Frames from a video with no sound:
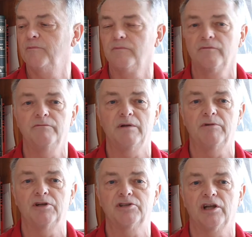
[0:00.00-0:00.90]

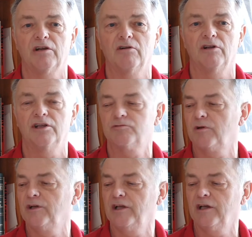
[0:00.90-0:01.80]
memory stick like this
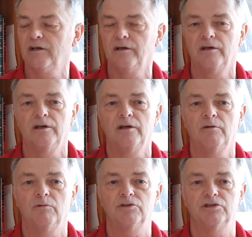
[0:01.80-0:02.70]
one here,
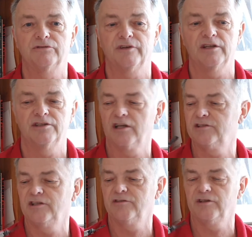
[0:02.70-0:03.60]
which is a
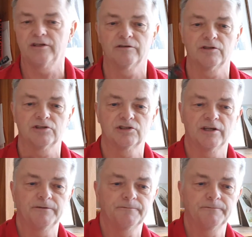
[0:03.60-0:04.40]
fantastic thing, I've got to say.